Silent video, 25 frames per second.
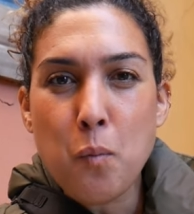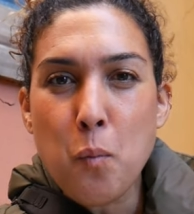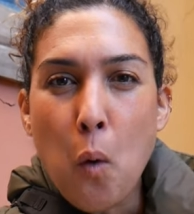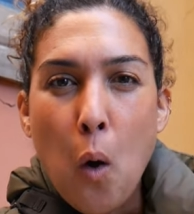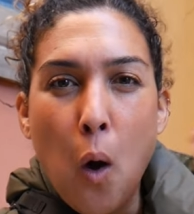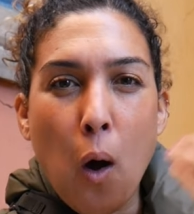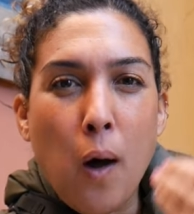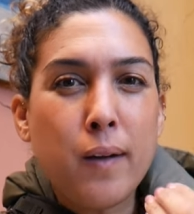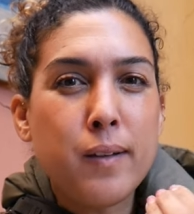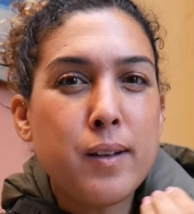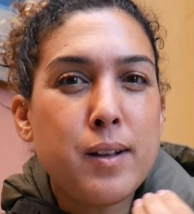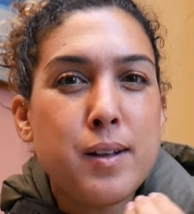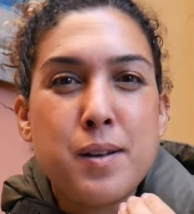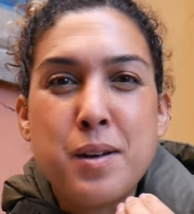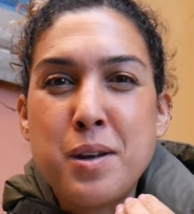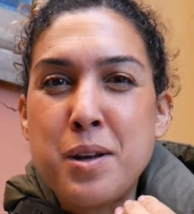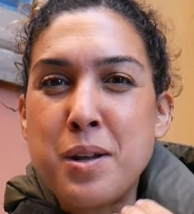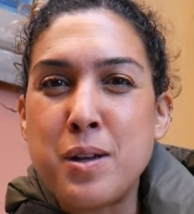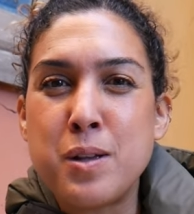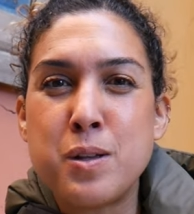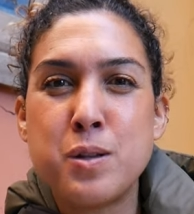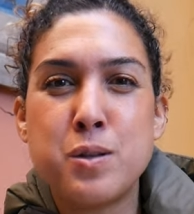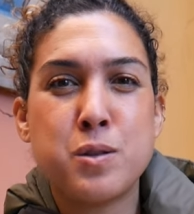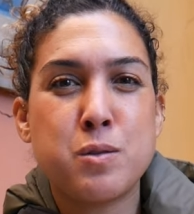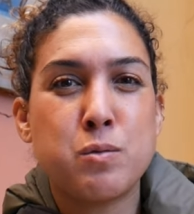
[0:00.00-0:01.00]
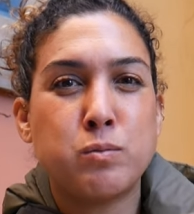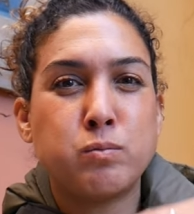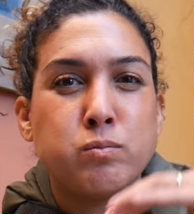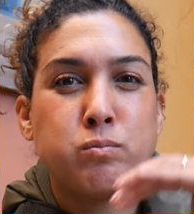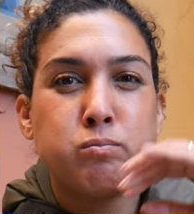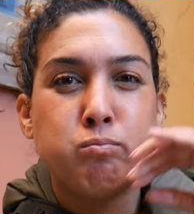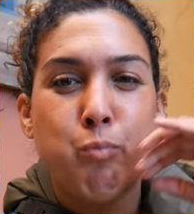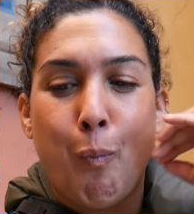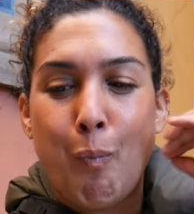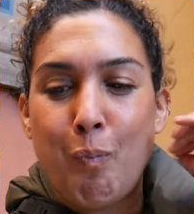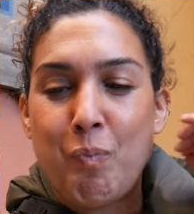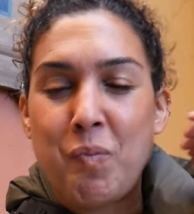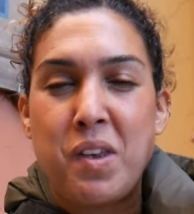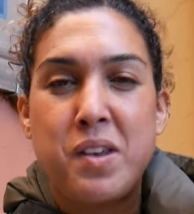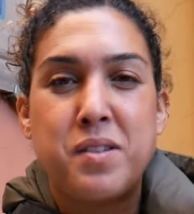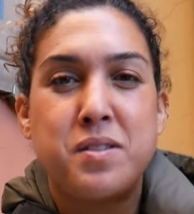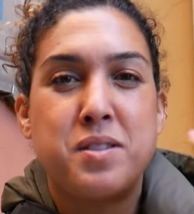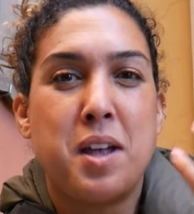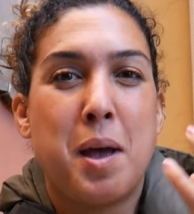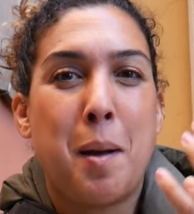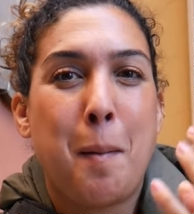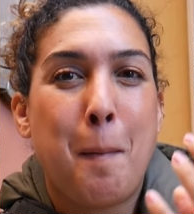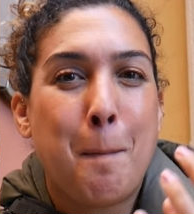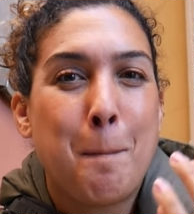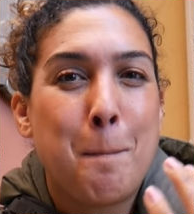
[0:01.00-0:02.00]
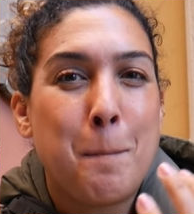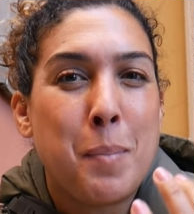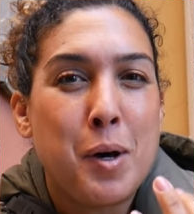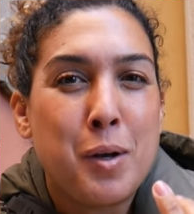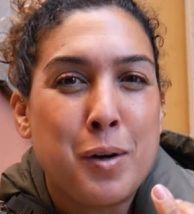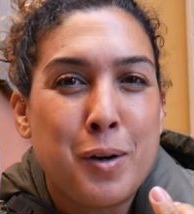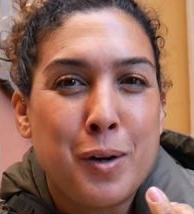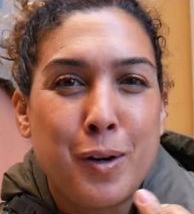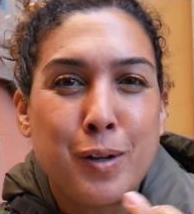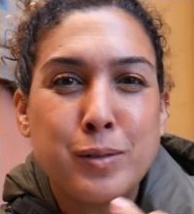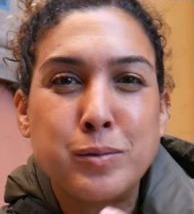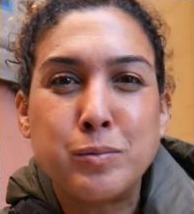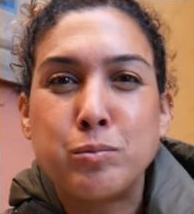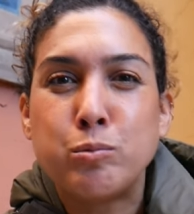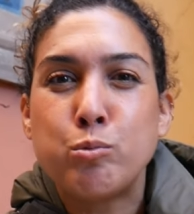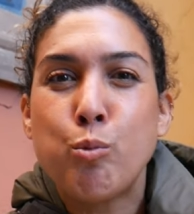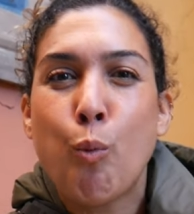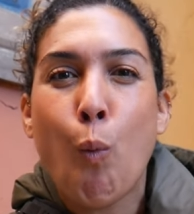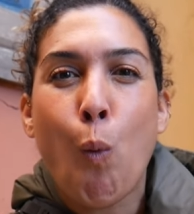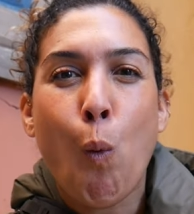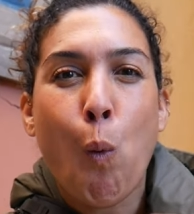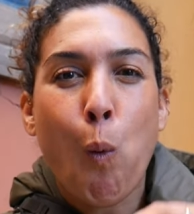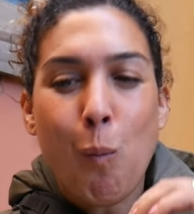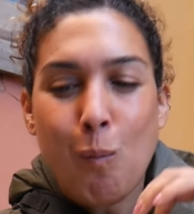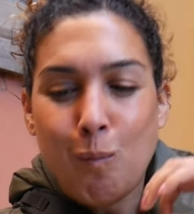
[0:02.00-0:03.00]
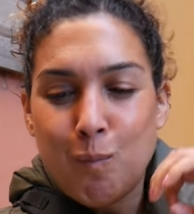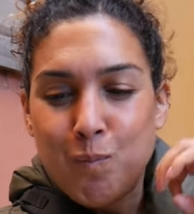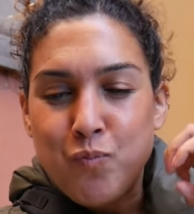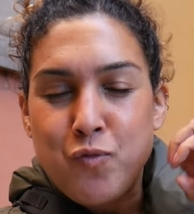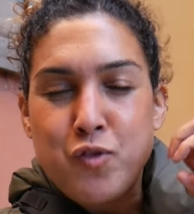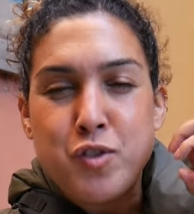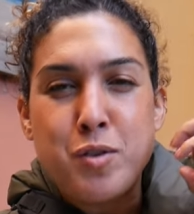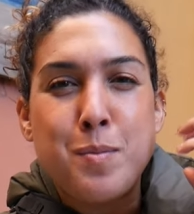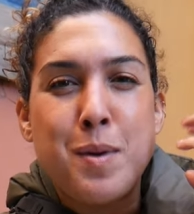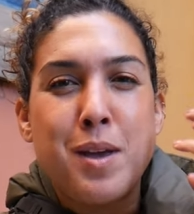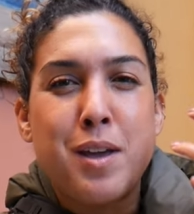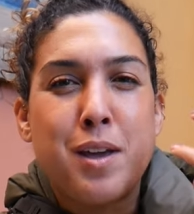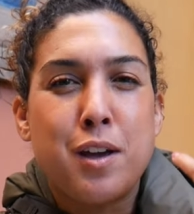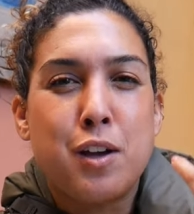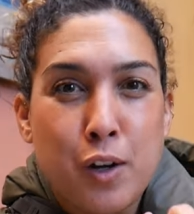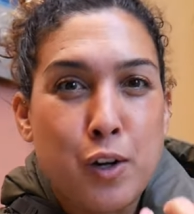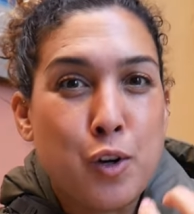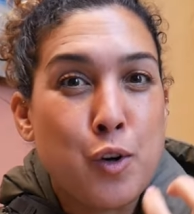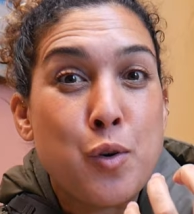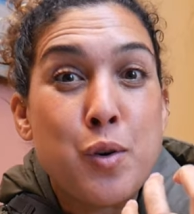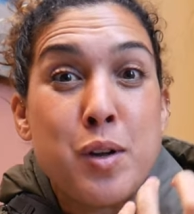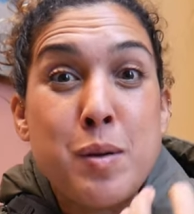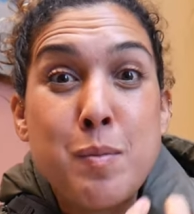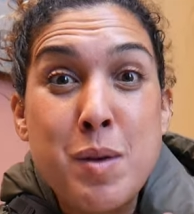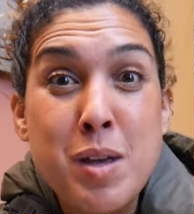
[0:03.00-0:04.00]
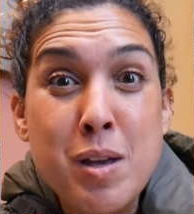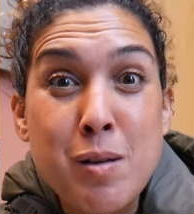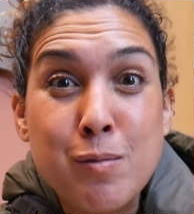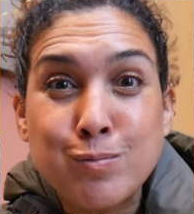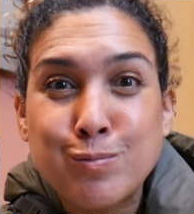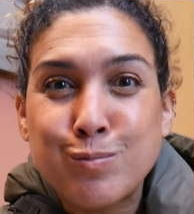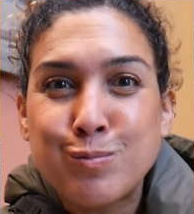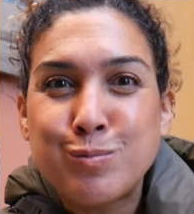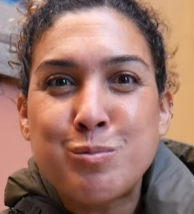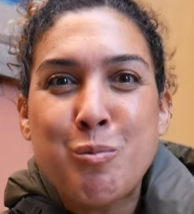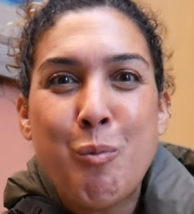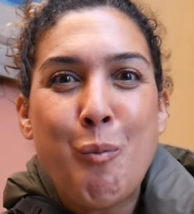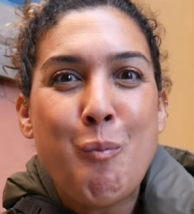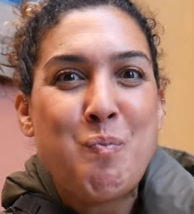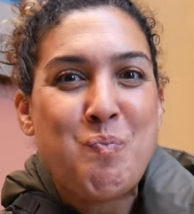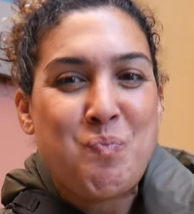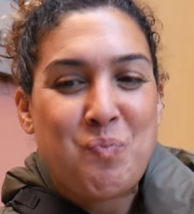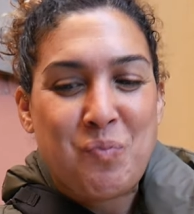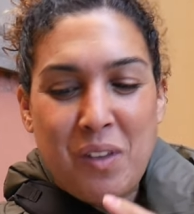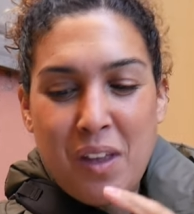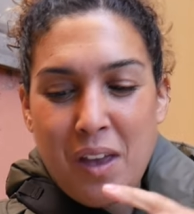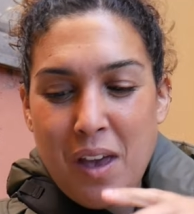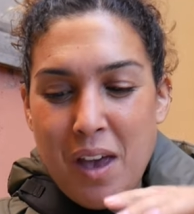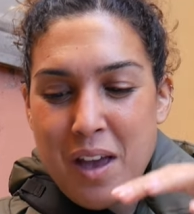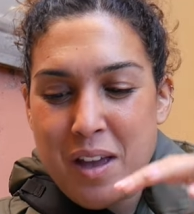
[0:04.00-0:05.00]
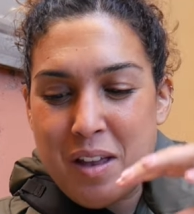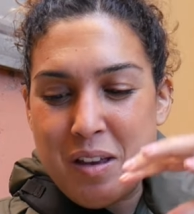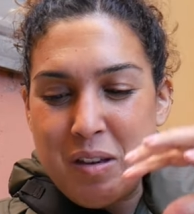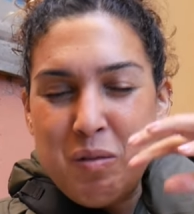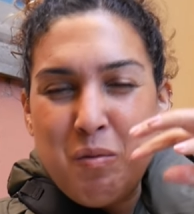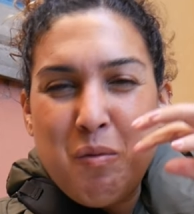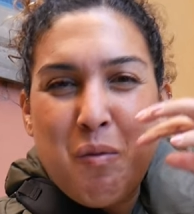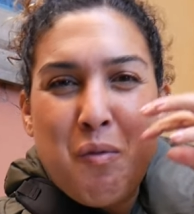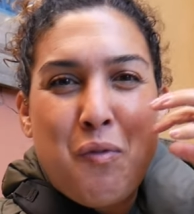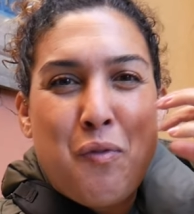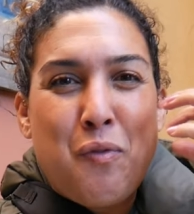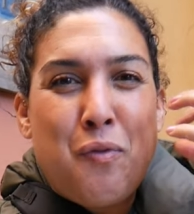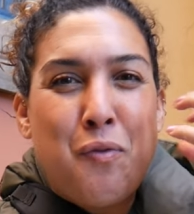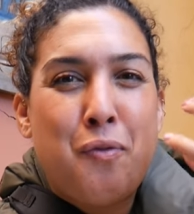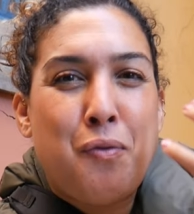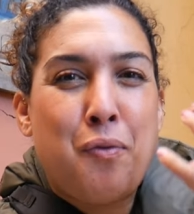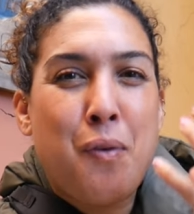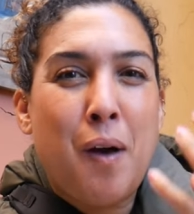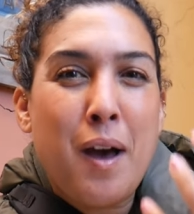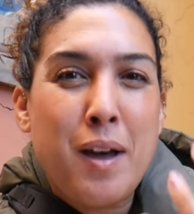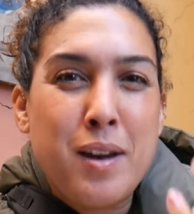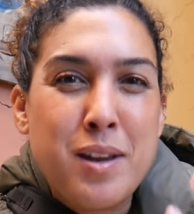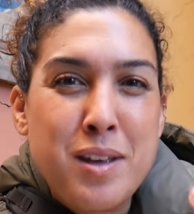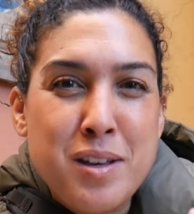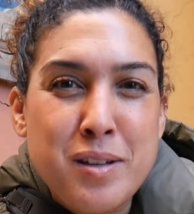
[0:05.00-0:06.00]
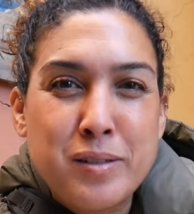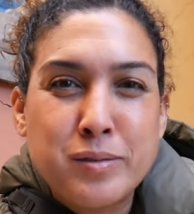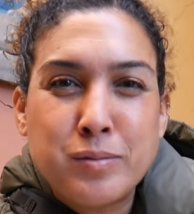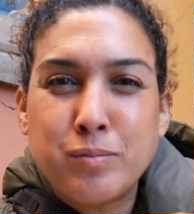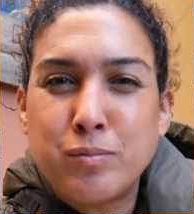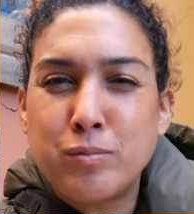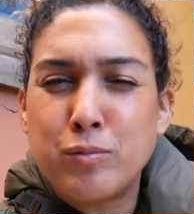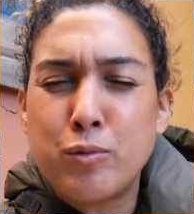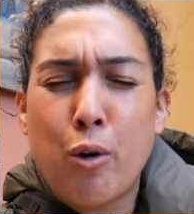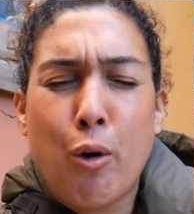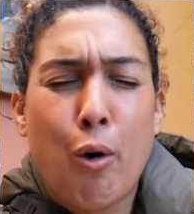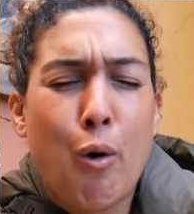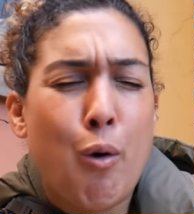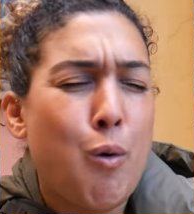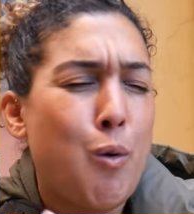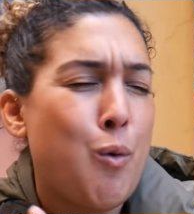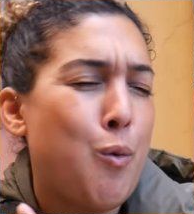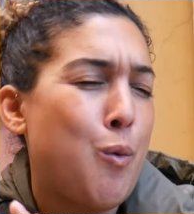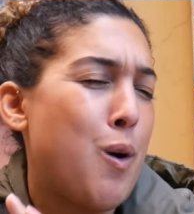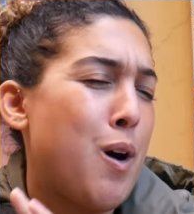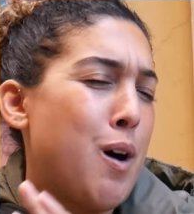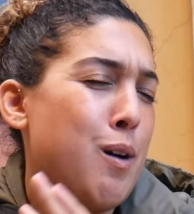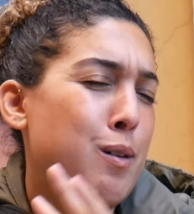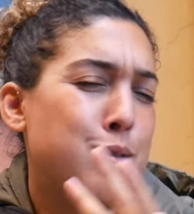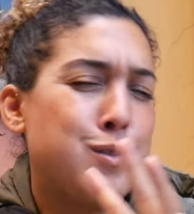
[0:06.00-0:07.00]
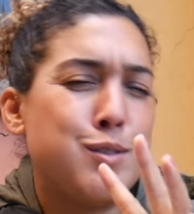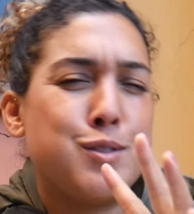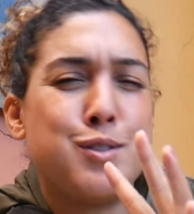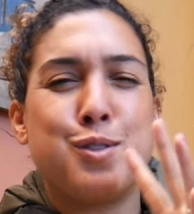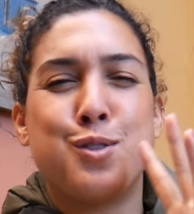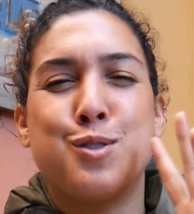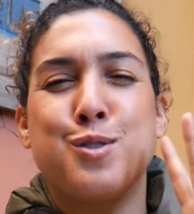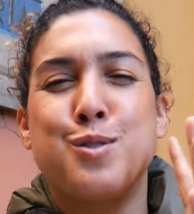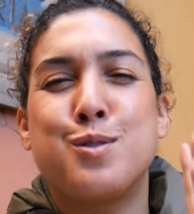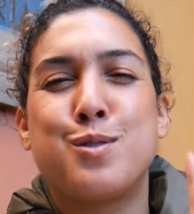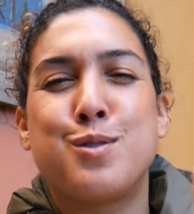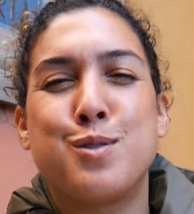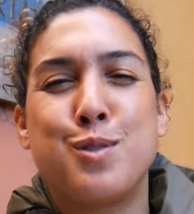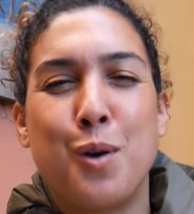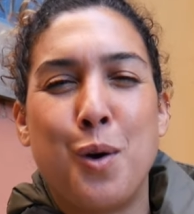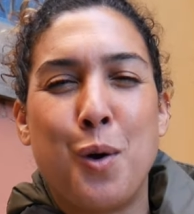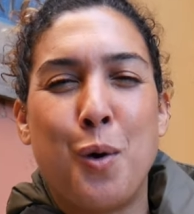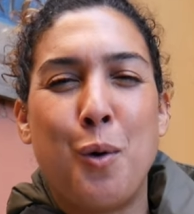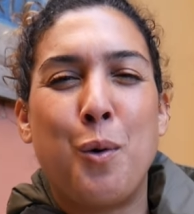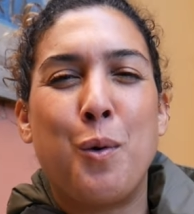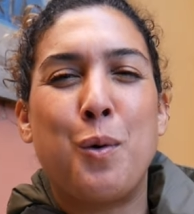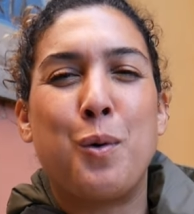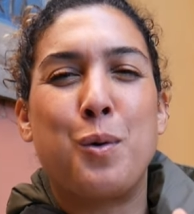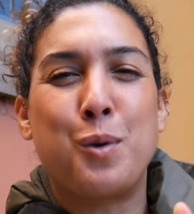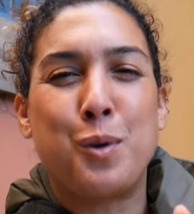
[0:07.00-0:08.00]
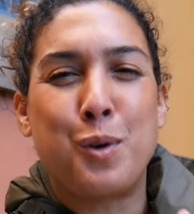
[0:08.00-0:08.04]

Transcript: All it needs is that butter to make it creamy and fatty. Oh wow, this is so